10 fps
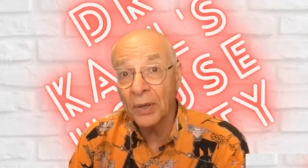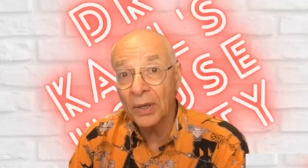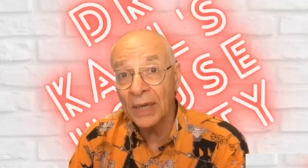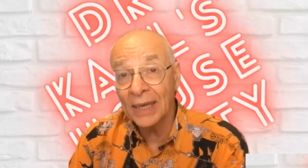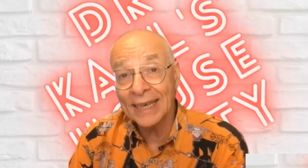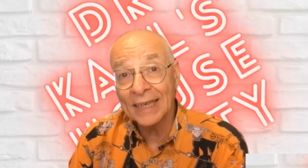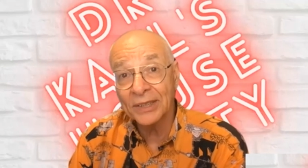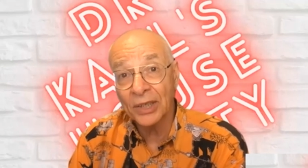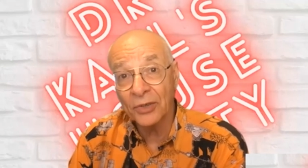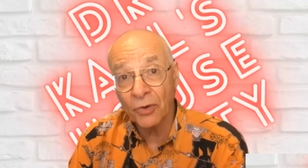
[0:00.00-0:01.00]

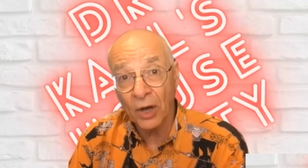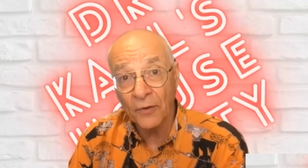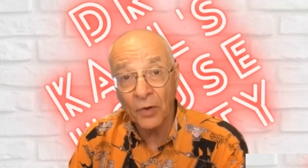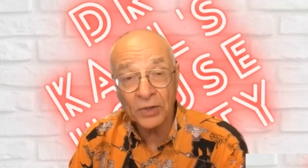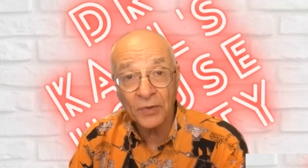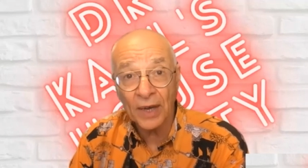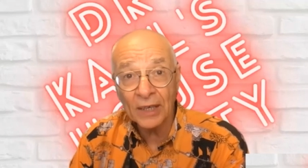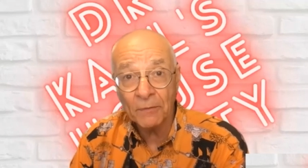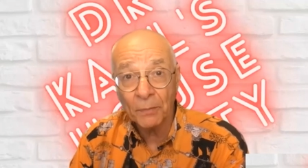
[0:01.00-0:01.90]
adenosine triphosphate,